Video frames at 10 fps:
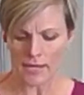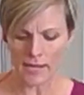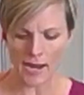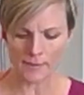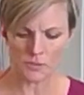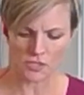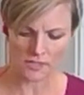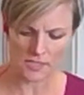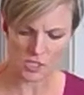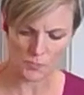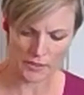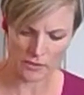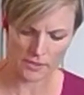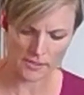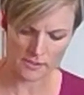and I'm just gonna
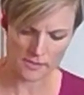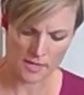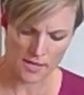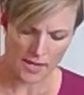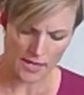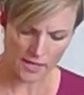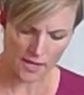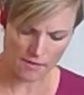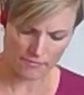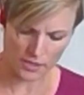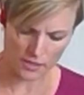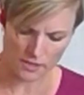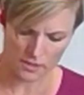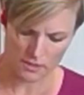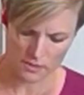sprinkle this and
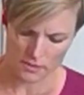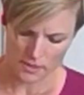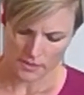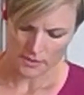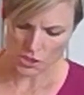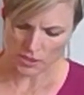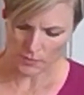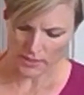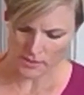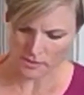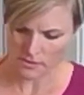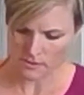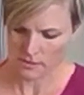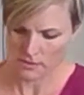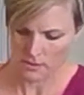cover the chicken breasts.